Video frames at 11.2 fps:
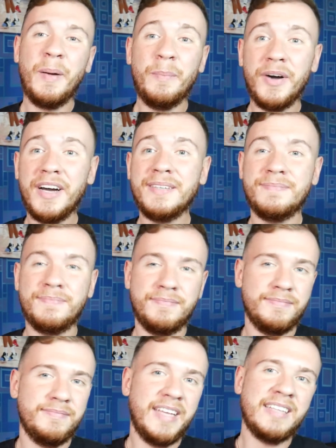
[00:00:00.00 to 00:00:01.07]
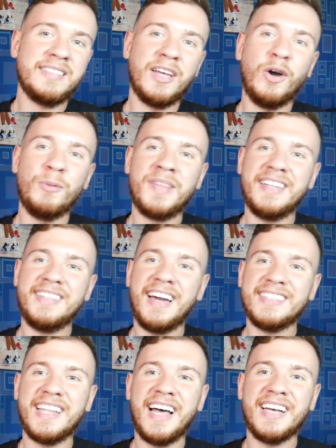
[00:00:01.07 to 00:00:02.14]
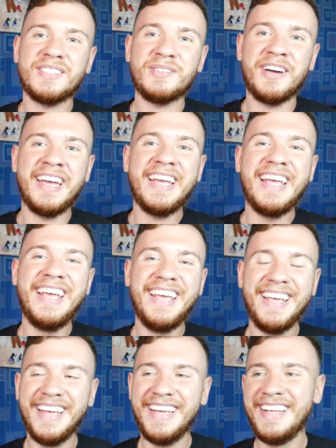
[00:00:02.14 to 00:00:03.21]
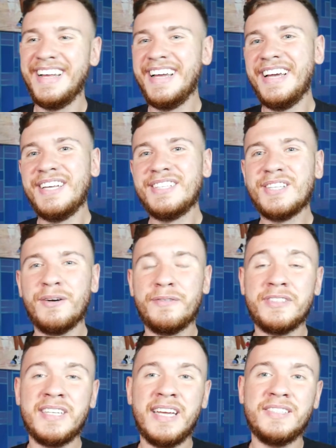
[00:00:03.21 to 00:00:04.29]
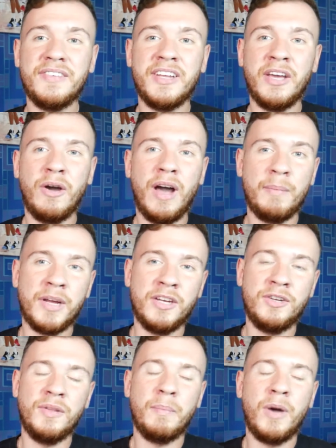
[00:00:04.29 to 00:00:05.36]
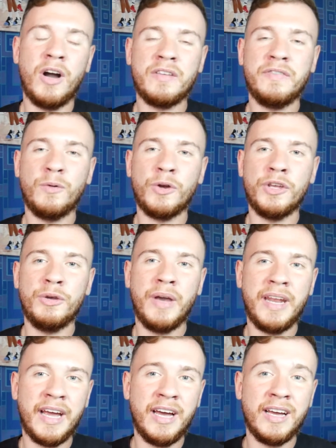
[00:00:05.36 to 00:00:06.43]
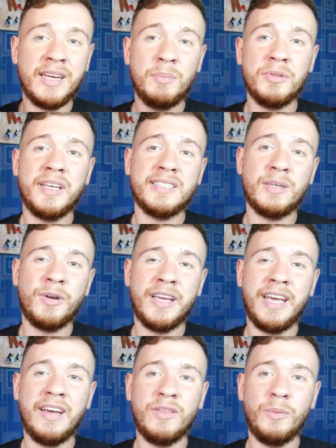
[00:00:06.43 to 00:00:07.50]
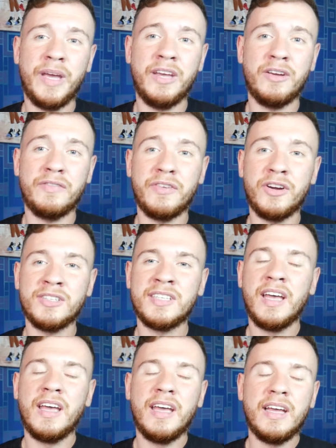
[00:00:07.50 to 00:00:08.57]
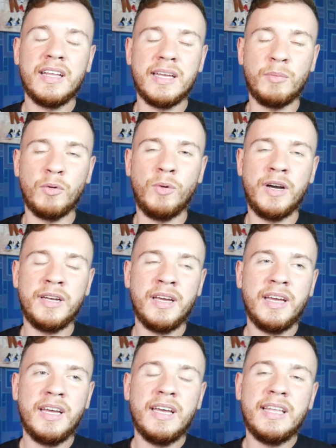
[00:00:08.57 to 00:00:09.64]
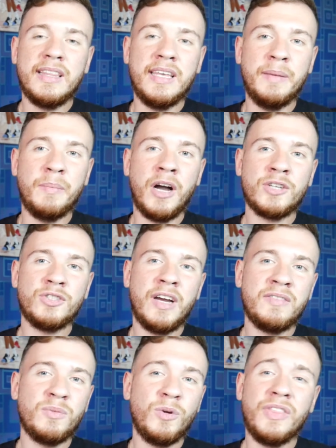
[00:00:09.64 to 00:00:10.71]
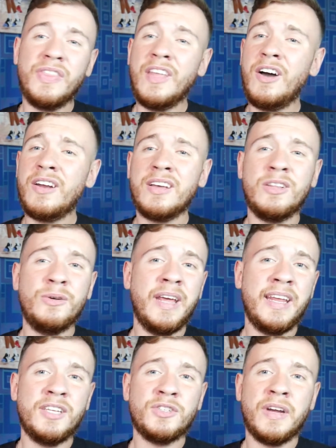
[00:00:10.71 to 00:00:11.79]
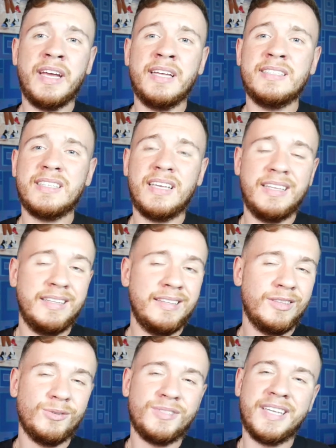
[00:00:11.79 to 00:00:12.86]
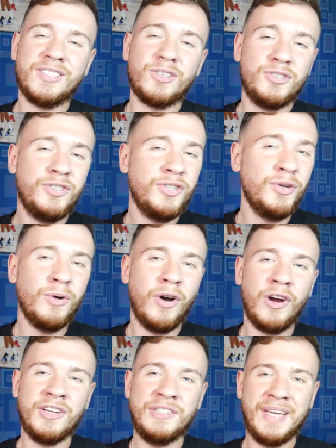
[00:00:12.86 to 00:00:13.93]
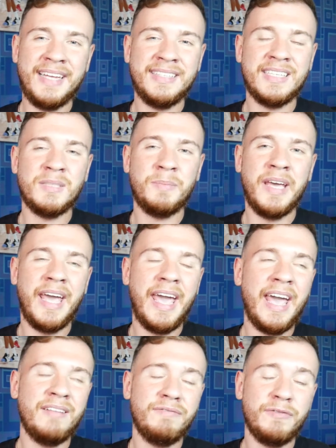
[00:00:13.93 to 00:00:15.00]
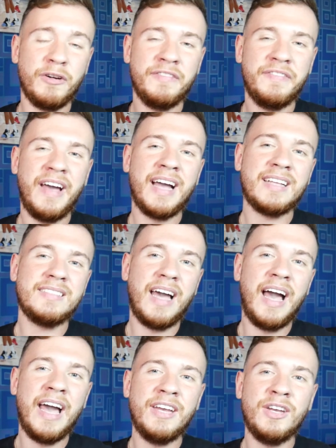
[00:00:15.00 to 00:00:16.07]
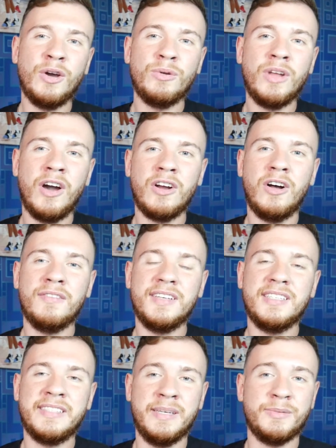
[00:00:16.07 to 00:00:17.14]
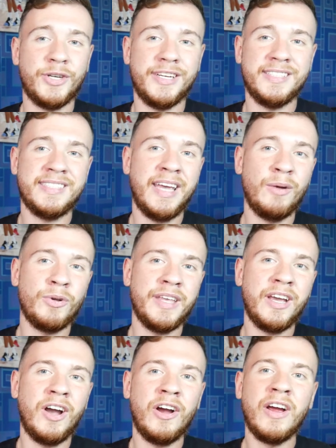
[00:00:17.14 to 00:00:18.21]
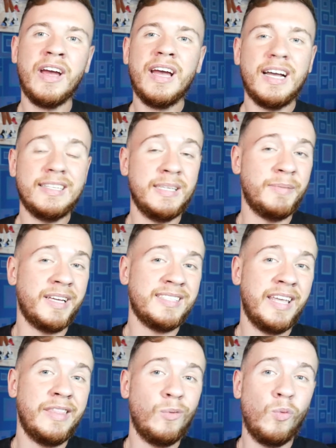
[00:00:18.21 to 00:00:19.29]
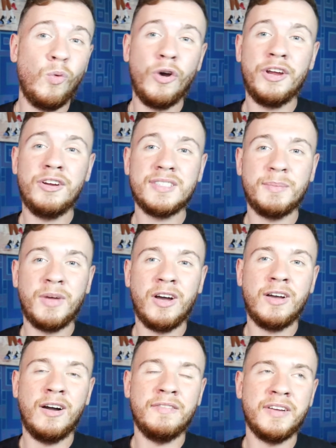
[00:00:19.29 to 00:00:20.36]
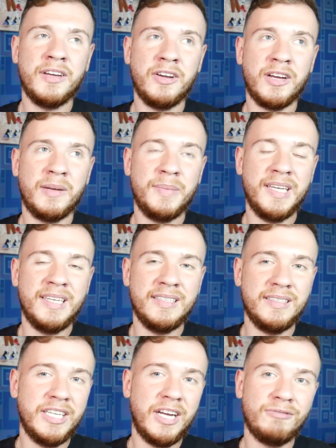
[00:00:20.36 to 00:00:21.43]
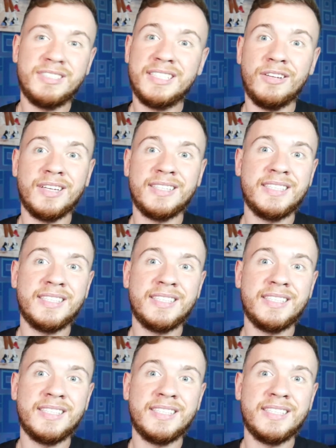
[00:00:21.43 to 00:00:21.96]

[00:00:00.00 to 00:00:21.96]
but it's the hope that dies last, right? So for today's video, I'm gonna do the mock for you, and I got a couple things I wanna get out of the way here first. Number one, the mock draft will not include any trades. Those things are too hard to anticipate, and for a fact, I know not all of these teams are gonna stay where they are. A team like, say, the Warriors, I'm not confident, are gonna be, you know, still at